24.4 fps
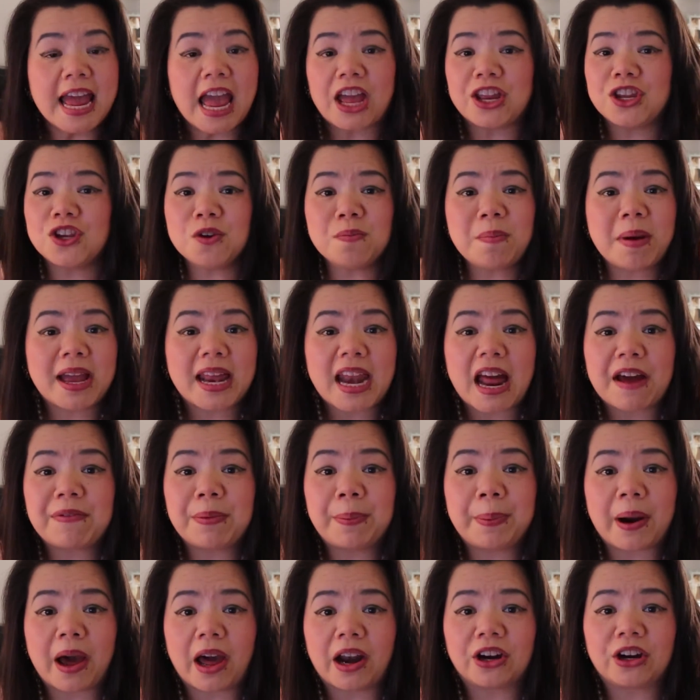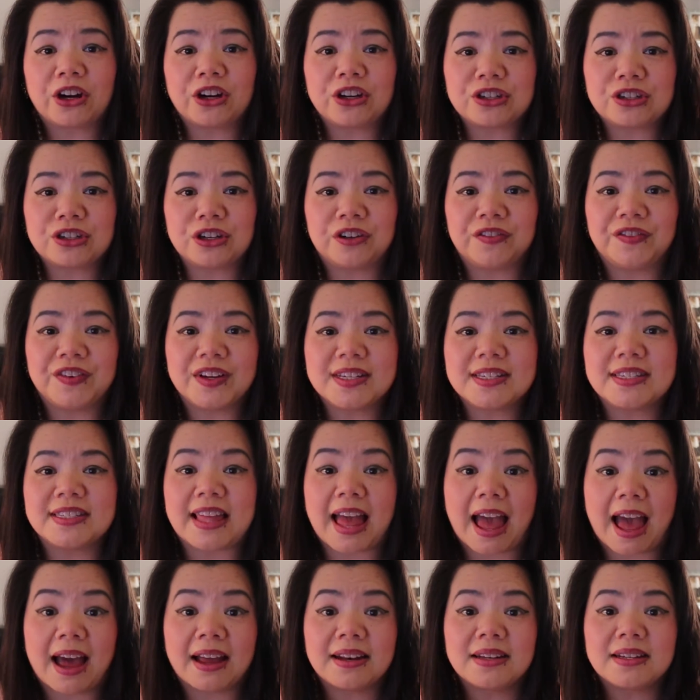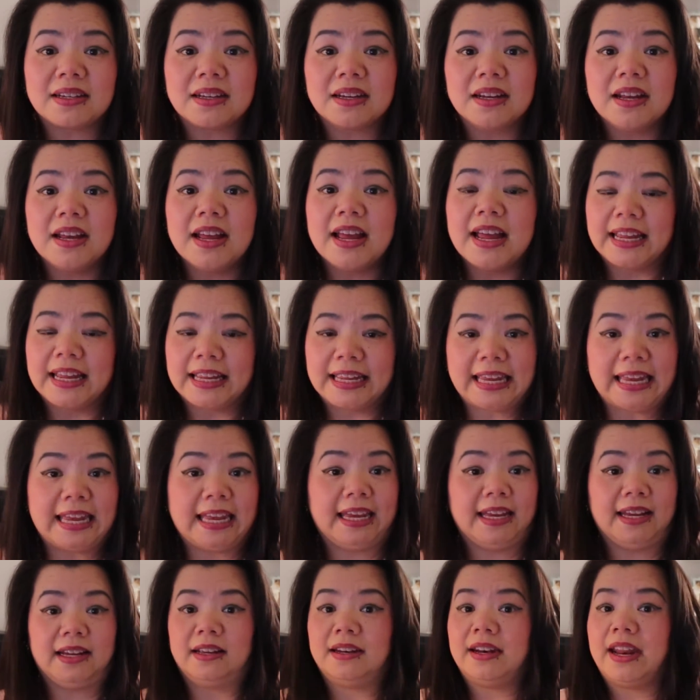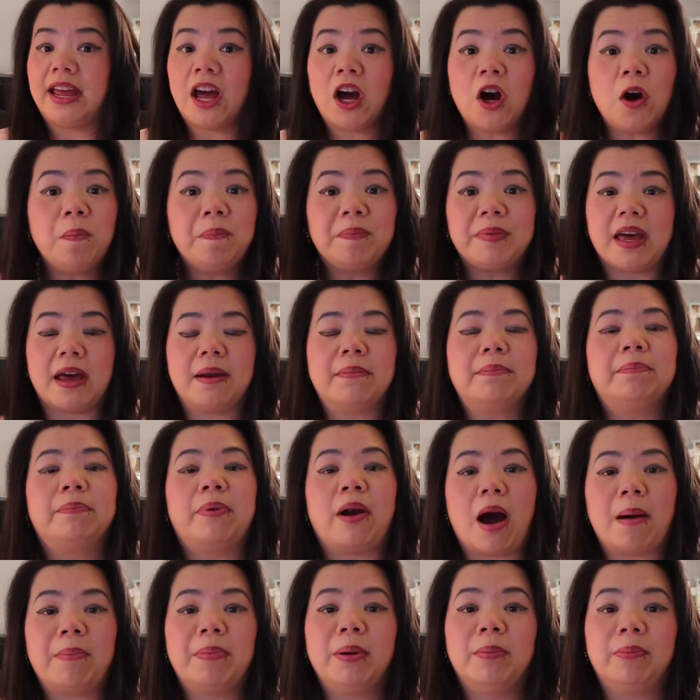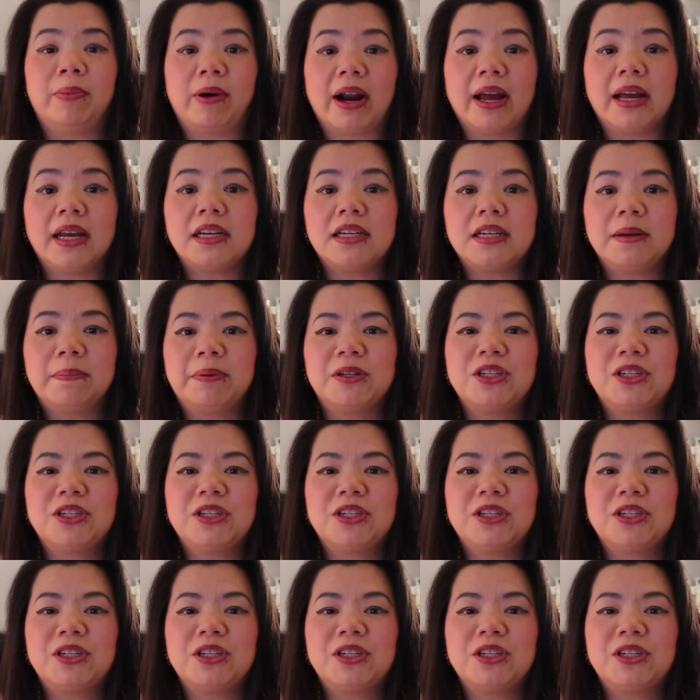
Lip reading: And you might have a product or service that can help that problem, right?